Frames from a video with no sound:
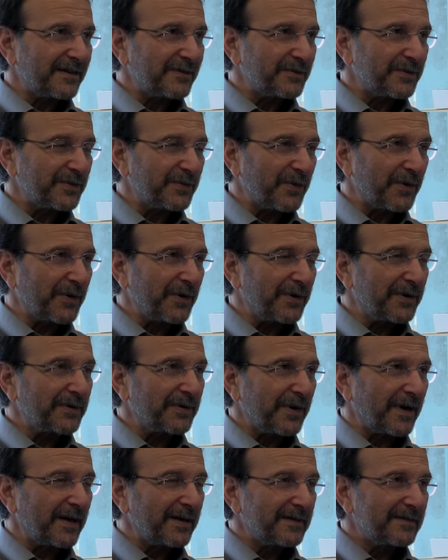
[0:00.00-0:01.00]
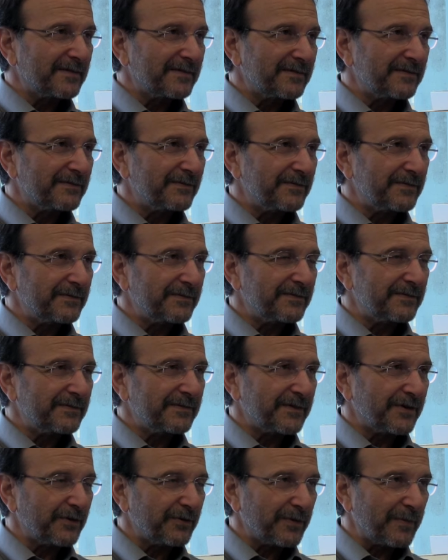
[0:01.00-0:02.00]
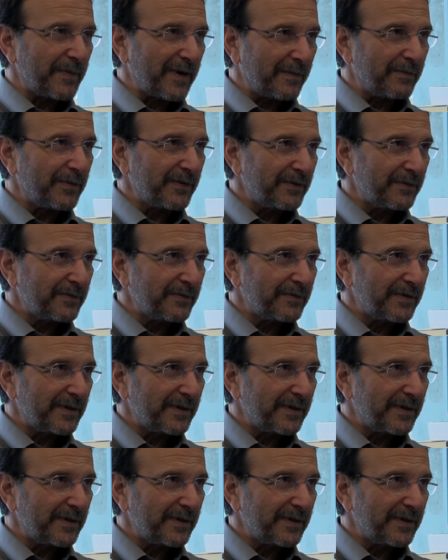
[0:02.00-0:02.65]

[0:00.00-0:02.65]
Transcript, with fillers: that it would work, right? Do you remember